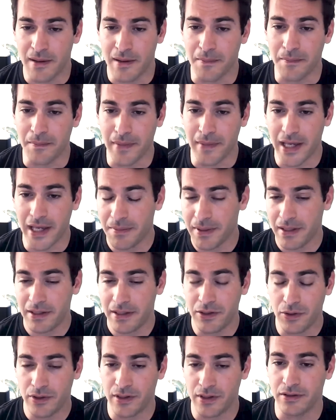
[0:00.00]
maybe
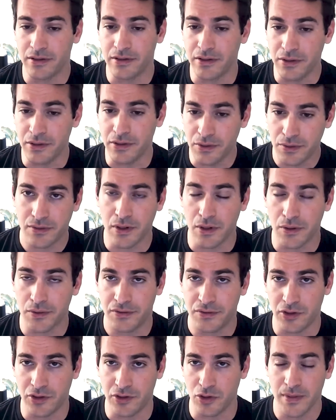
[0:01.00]
you could use
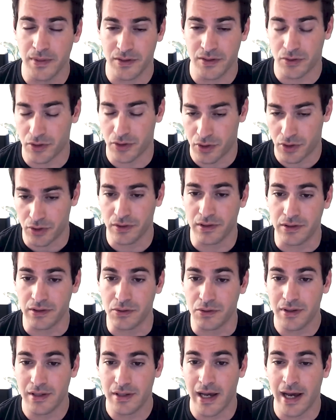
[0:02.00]
those humans who are currently
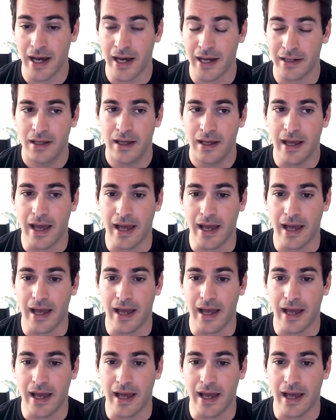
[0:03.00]
doing that